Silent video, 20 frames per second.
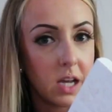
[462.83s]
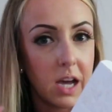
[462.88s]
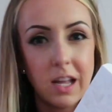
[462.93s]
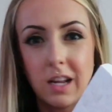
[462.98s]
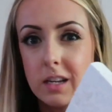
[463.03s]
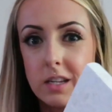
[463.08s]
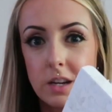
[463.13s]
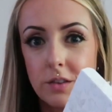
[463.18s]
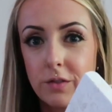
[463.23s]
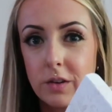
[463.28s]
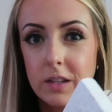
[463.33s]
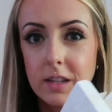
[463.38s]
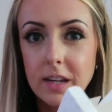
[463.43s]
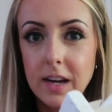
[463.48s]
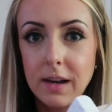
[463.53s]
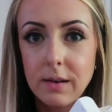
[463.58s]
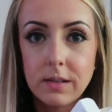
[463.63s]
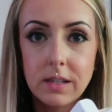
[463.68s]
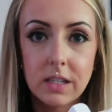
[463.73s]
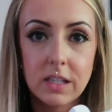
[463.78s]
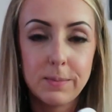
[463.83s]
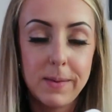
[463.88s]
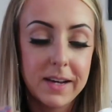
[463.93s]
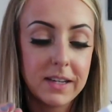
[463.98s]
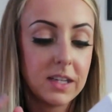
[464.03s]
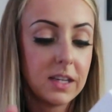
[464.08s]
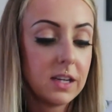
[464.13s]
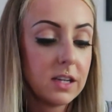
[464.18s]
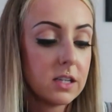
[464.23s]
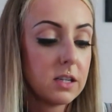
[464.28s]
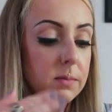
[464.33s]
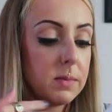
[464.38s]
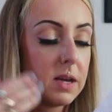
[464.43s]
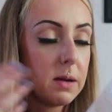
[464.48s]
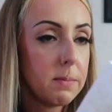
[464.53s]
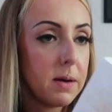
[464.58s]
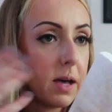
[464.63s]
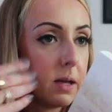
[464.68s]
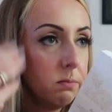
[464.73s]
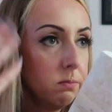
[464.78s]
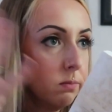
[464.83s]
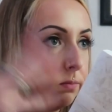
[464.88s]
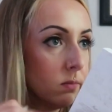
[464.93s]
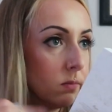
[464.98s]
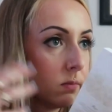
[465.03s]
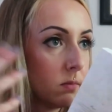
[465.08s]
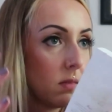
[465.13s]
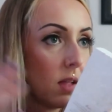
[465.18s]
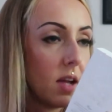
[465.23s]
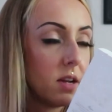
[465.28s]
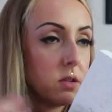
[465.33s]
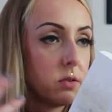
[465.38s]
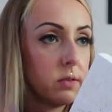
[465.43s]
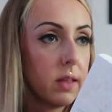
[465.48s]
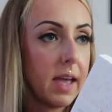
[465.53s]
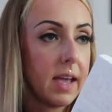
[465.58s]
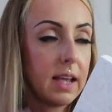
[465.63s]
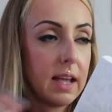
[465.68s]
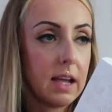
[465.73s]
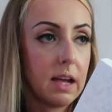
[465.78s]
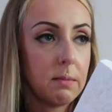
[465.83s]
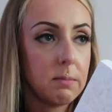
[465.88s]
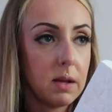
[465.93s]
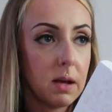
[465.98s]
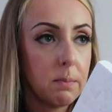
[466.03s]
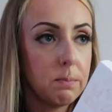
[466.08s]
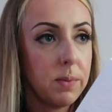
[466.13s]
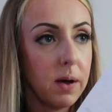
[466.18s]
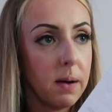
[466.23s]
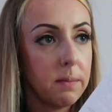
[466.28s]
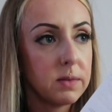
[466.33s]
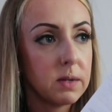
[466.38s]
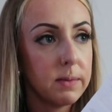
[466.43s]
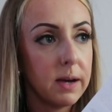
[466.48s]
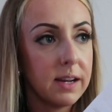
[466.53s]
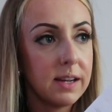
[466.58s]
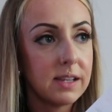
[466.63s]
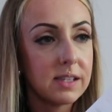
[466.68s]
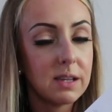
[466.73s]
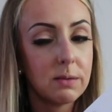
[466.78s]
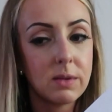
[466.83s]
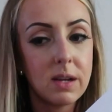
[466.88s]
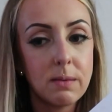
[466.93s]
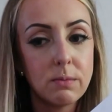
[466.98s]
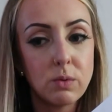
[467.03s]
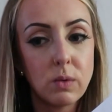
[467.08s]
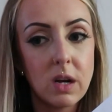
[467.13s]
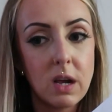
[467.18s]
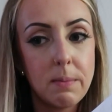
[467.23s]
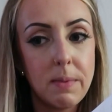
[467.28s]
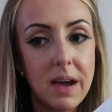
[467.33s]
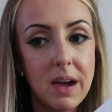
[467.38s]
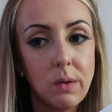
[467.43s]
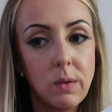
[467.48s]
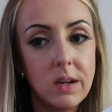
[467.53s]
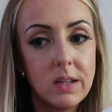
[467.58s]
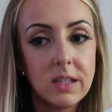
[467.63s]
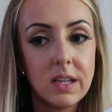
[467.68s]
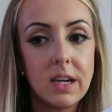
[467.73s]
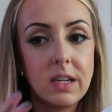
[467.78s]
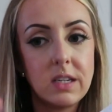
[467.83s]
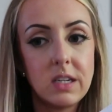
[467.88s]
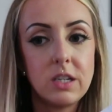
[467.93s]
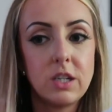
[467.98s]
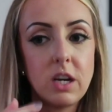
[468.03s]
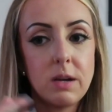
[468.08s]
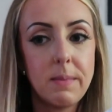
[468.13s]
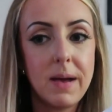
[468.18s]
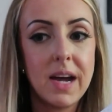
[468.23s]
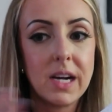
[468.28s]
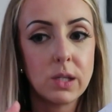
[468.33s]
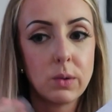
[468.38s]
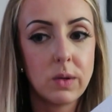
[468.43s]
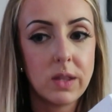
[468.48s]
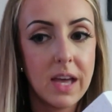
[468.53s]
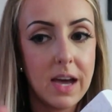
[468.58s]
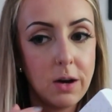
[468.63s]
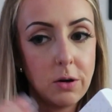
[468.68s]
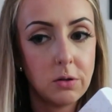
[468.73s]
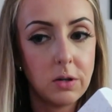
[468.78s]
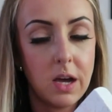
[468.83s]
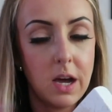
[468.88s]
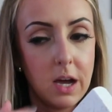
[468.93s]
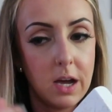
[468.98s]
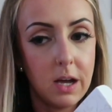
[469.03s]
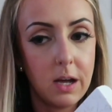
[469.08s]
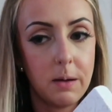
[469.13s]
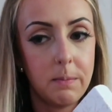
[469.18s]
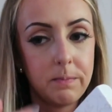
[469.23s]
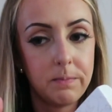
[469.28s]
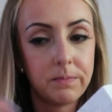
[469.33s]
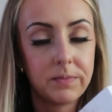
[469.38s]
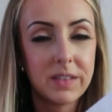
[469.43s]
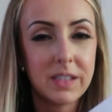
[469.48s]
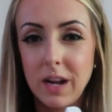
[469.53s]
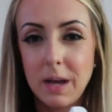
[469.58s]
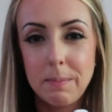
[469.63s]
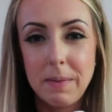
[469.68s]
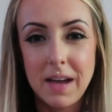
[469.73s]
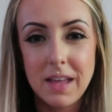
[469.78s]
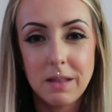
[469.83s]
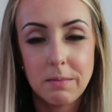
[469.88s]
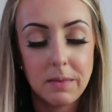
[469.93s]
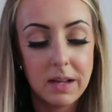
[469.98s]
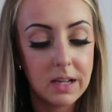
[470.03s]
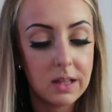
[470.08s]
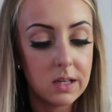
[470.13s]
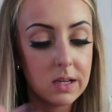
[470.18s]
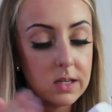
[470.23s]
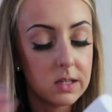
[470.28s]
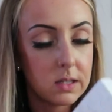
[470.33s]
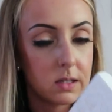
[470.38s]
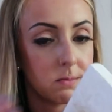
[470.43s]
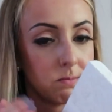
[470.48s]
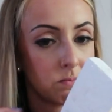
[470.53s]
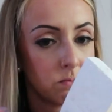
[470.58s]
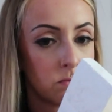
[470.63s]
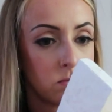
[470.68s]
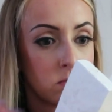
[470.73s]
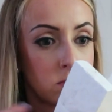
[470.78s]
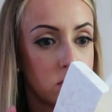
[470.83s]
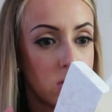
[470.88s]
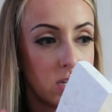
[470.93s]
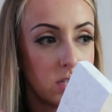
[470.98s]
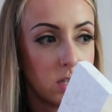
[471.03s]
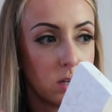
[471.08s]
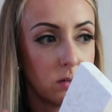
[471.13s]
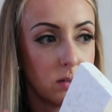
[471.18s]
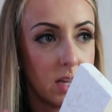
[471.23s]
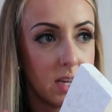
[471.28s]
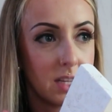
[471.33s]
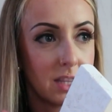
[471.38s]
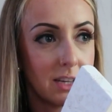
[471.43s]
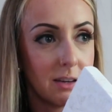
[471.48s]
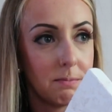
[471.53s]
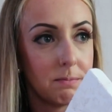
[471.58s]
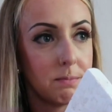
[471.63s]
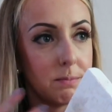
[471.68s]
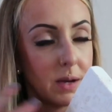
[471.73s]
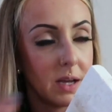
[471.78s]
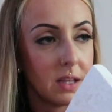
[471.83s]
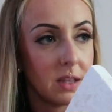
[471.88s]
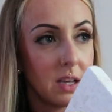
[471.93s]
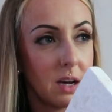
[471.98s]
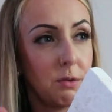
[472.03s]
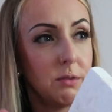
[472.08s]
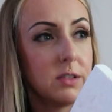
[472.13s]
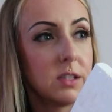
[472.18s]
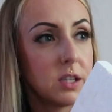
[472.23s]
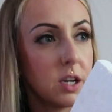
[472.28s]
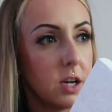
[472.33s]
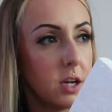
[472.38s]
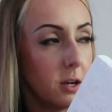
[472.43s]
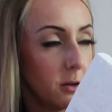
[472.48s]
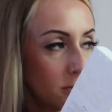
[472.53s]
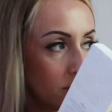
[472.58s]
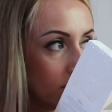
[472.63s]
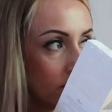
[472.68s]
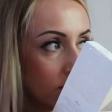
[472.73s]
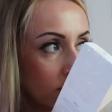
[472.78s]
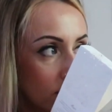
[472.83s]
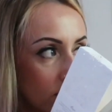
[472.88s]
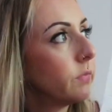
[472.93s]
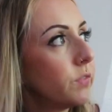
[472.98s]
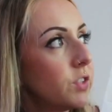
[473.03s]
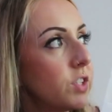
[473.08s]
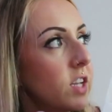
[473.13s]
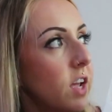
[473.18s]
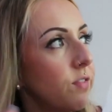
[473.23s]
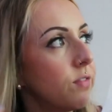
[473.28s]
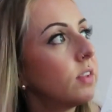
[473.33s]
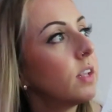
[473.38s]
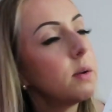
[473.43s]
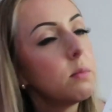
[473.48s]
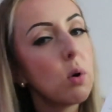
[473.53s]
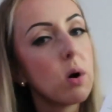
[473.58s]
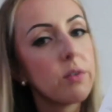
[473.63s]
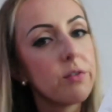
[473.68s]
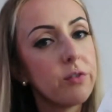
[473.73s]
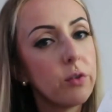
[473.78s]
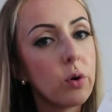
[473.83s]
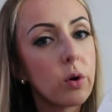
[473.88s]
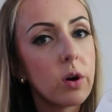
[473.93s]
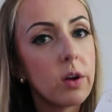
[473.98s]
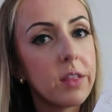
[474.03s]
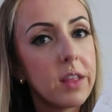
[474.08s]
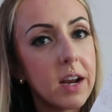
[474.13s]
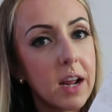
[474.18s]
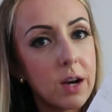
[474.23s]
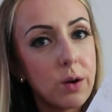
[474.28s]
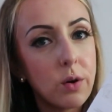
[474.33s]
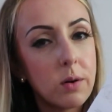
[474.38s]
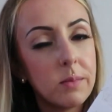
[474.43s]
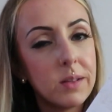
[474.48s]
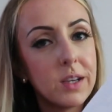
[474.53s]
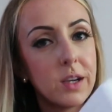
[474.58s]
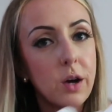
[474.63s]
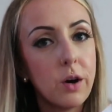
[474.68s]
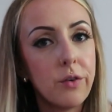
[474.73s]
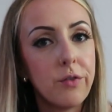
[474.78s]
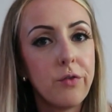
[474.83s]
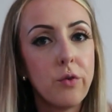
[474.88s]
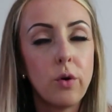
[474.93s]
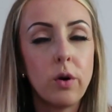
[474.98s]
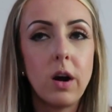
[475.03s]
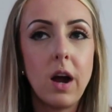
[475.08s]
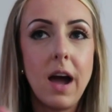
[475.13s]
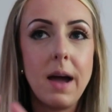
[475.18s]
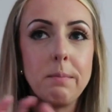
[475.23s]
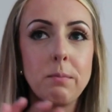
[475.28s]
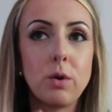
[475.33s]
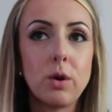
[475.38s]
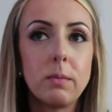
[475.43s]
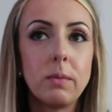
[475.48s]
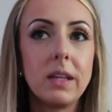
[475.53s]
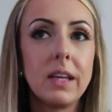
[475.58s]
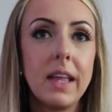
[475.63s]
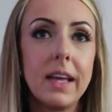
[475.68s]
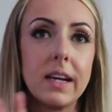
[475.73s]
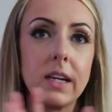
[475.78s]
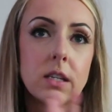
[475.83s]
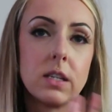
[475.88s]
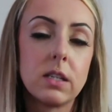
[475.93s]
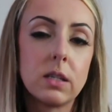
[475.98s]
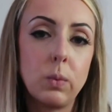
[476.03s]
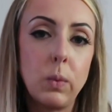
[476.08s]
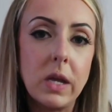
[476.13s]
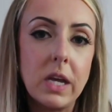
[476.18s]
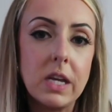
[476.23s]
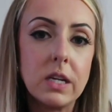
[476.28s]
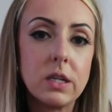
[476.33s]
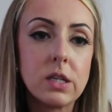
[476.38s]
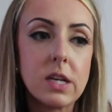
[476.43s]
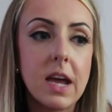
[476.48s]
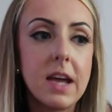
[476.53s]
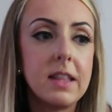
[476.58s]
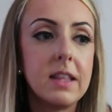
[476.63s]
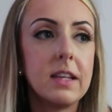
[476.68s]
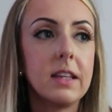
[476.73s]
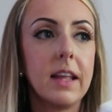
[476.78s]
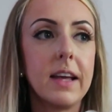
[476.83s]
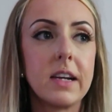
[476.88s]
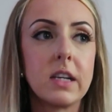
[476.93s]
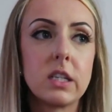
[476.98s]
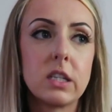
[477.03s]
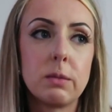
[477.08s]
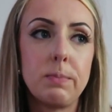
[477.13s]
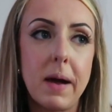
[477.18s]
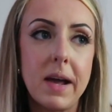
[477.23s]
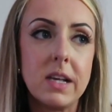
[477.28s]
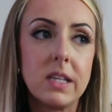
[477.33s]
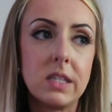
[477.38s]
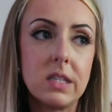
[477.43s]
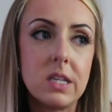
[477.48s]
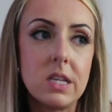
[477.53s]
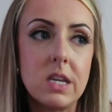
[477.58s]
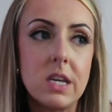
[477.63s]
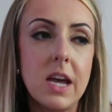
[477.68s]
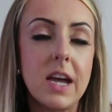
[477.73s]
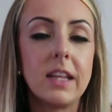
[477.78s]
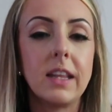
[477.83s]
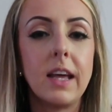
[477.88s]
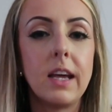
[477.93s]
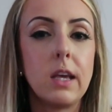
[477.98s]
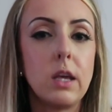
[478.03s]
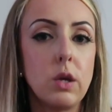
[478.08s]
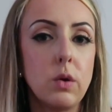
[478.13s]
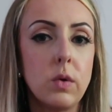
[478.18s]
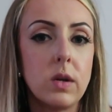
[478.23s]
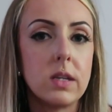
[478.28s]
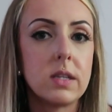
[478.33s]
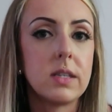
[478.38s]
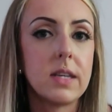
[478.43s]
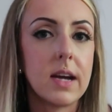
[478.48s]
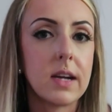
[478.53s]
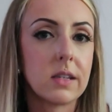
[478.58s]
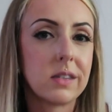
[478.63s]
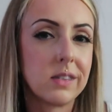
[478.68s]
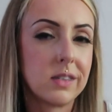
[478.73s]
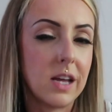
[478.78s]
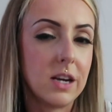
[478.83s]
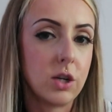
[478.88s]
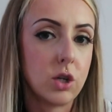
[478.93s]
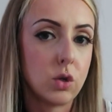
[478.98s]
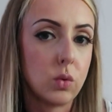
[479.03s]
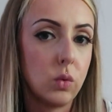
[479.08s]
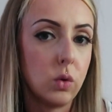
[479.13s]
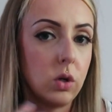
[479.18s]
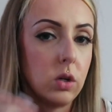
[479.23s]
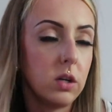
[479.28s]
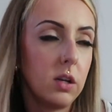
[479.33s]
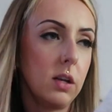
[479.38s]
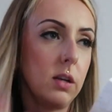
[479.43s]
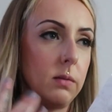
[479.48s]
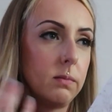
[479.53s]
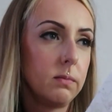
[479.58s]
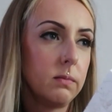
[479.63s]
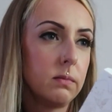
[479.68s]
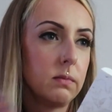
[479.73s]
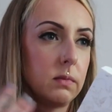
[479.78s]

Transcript: It's kind of different than I was expecting it to be, but I do like it. I'm not bummed about it. Sometimes when I buy ones at TJ Maxx without, um, when I buy them like this, I don't like them, but that one's good. It's definitely more floral than I normally go for. I'm normally like a sweet and then like spicy and like unisex sensual